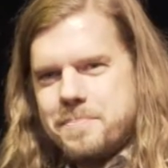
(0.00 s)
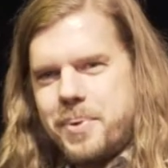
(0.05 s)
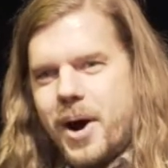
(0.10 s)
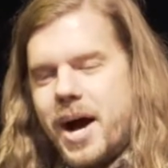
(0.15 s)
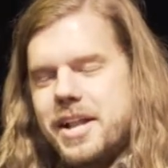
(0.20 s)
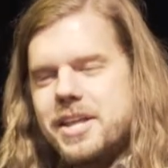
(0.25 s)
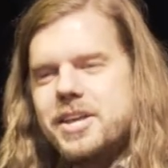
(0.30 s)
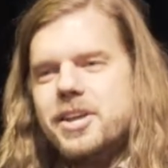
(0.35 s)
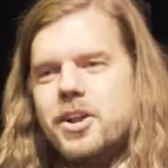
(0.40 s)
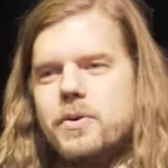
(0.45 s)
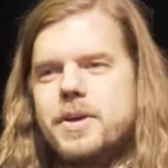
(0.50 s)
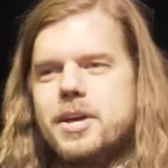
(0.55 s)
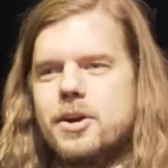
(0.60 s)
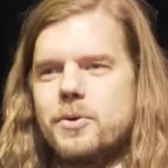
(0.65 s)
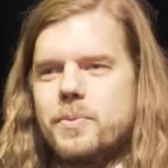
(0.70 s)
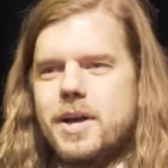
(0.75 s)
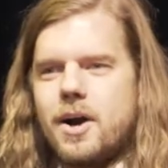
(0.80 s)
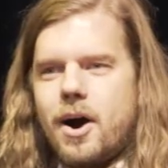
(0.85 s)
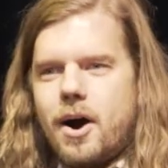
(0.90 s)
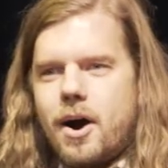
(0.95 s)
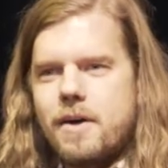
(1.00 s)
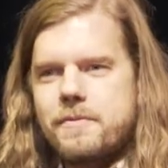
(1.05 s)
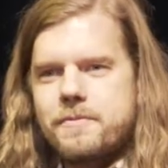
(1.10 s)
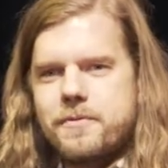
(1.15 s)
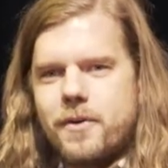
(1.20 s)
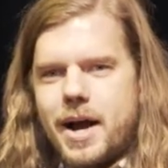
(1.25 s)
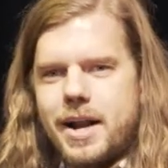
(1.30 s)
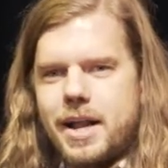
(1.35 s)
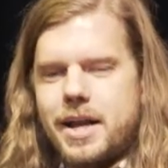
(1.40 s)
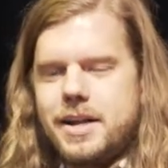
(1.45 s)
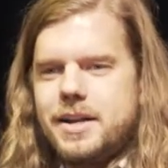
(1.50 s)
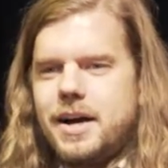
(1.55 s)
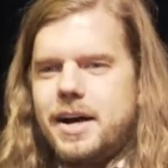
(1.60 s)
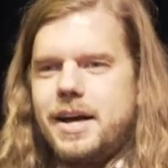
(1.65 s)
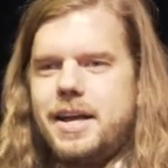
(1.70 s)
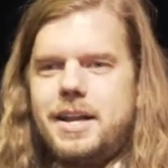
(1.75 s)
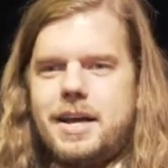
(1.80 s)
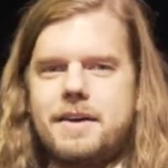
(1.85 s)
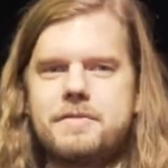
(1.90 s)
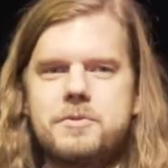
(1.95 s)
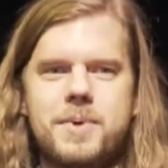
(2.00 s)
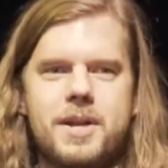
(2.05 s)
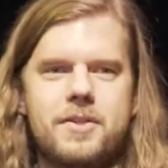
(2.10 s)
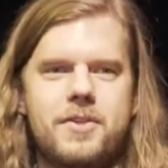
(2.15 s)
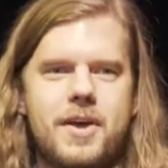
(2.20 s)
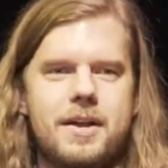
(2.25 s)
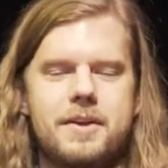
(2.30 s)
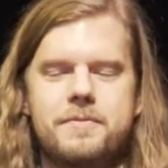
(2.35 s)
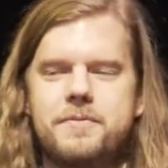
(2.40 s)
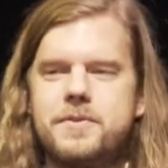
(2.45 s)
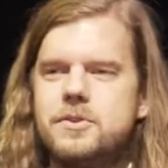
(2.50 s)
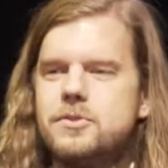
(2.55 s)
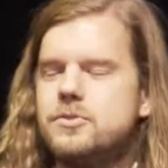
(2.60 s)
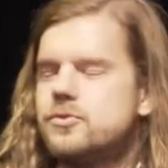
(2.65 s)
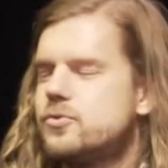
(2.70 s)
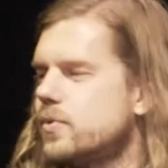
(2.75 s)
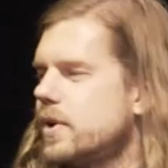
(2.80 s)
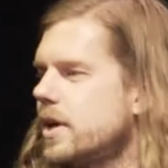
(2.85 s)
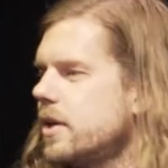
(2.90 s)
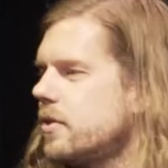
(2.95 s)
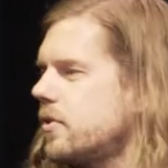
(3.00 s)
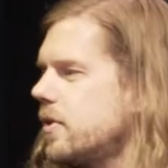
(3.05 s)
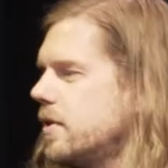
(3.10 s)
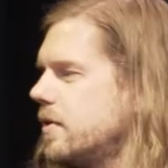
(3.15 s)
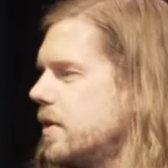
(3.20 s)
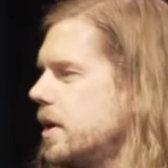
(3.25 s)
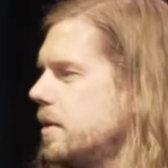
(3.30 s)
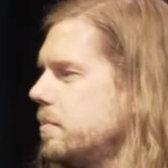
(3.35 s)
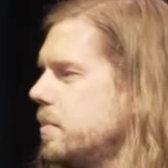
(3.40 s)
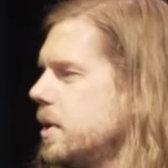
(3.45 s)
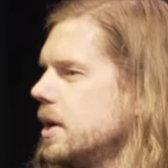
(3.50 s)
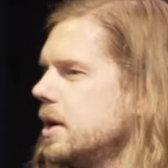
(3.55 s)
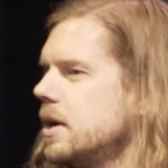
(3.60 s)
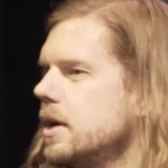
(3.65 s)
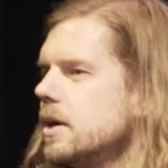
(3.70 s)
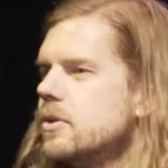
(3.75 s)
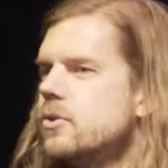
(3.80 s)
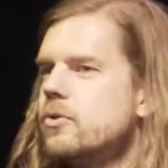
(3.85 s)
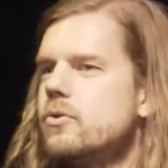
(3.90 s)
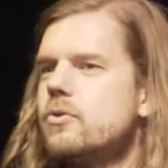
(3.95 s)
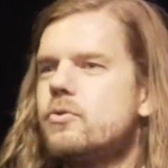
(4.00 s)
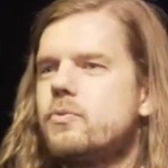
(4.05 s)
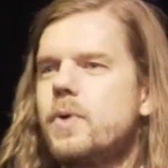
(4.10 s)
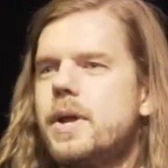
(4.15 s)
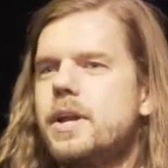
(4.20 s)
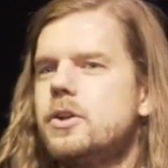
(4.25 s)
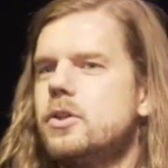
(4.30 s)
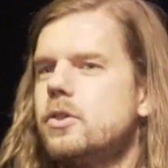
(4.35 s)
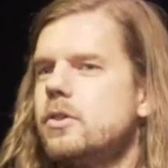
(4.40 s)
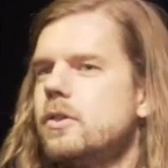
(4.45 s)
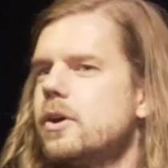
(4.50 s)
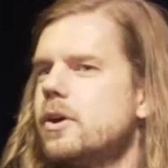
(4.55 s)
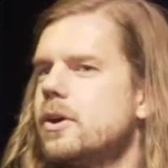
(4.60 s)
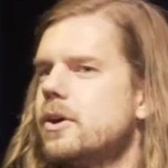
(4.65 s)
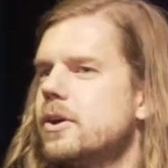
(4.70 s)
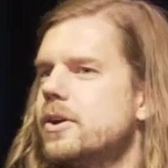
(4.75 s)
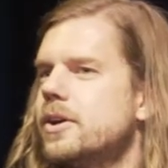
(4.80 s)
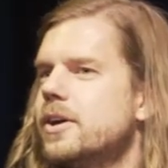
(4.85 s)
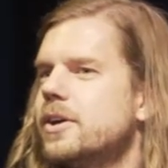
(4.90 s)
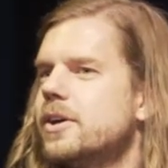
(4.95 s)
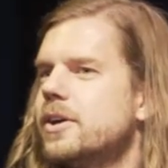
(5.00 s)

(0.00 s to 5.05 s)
but, you know, here we are, Friday night. Everybody's had a few drinks in them. Who's ready to learn?